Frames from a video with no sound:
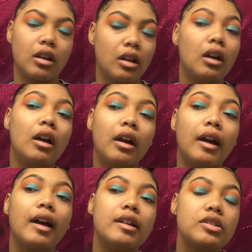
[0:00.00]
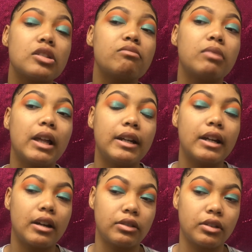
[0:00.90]
and just blend
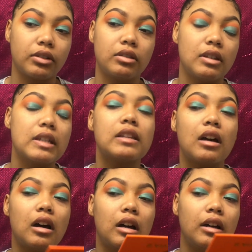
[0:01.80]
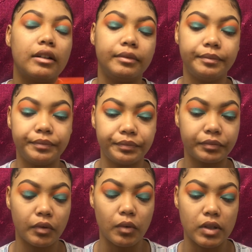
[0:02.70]
out this
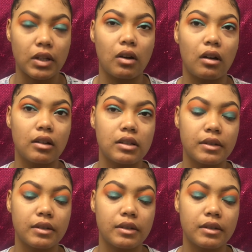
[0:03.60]
what's it called?